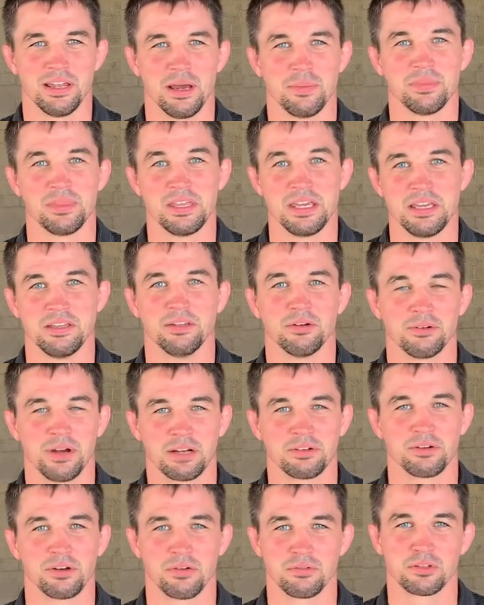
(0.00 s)
and I'm the
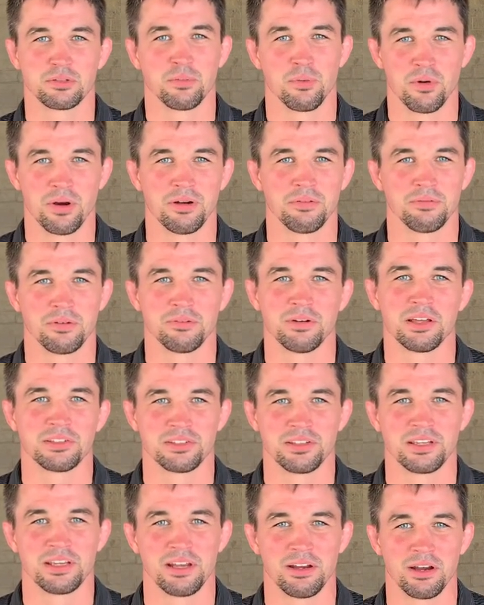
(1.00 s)
director of sport for
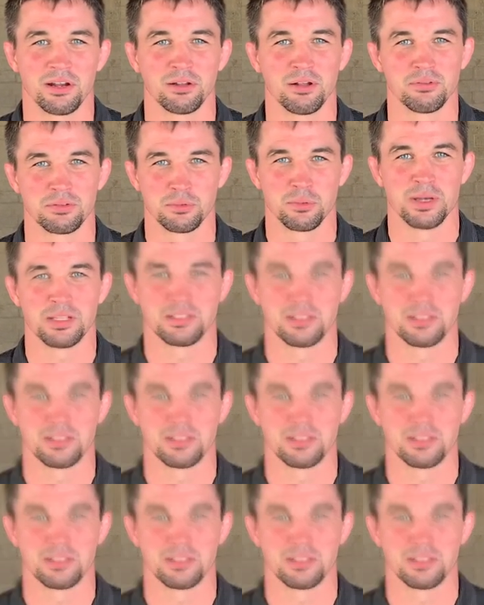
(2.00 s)
wrestling here at Clovis West